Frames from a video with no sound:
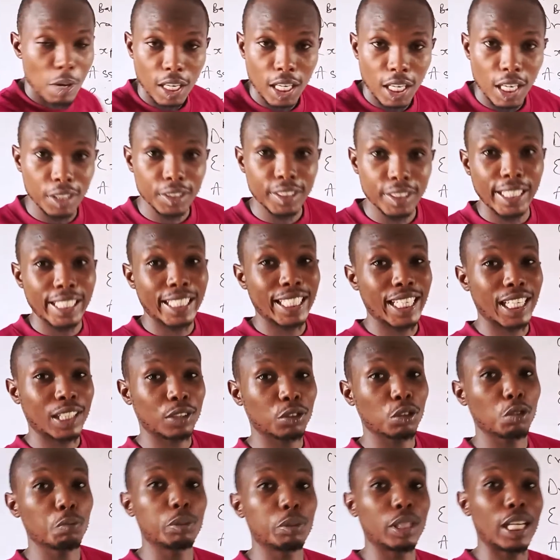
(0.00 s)
account, there
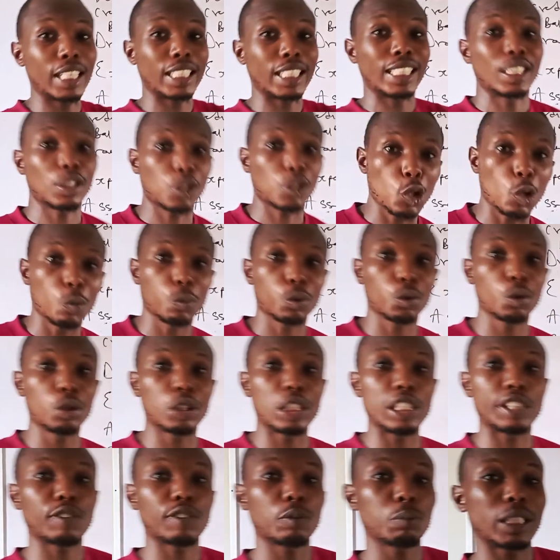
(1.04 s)
cannot be an income. So it
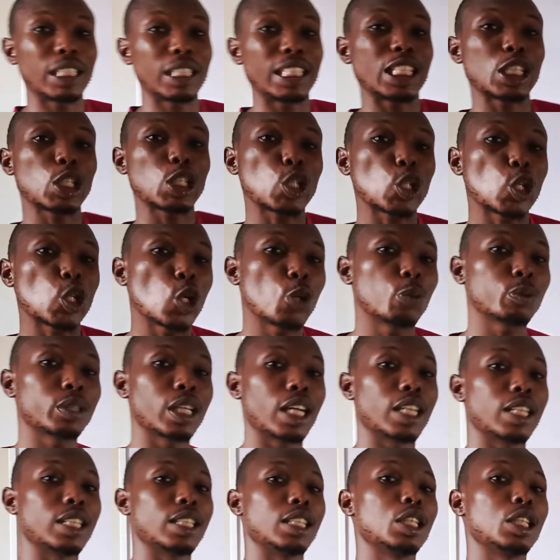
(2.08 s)
is from the income
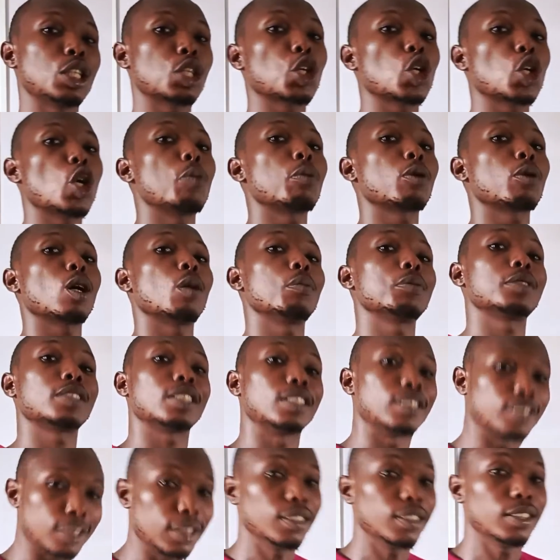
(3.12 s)
that the income comes
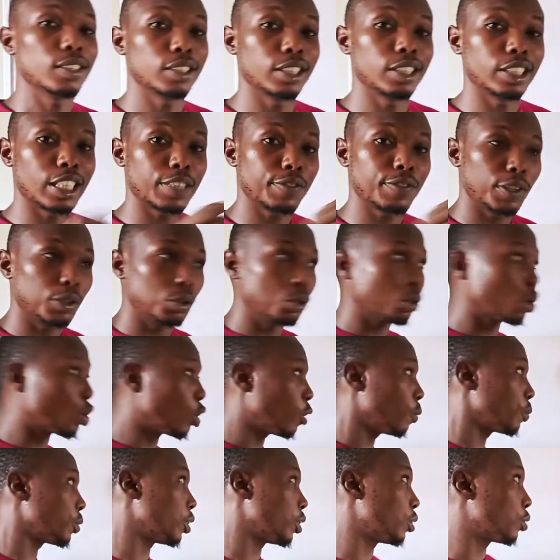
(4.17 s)
in, the revenue
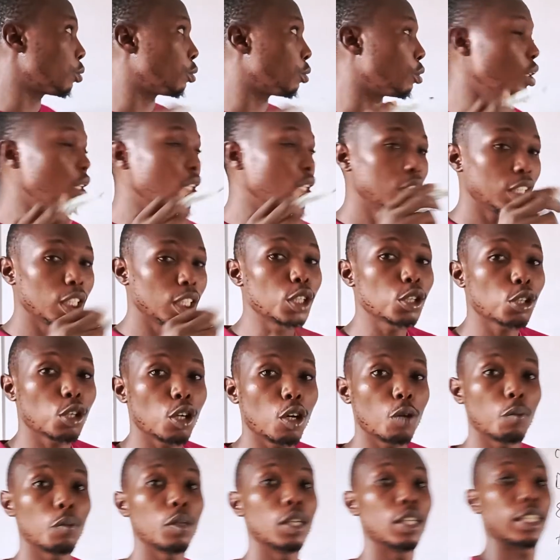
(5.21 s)
comes in. So
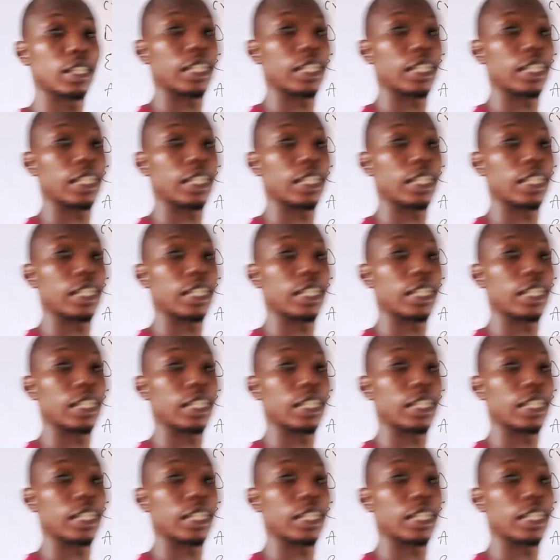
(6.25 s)
income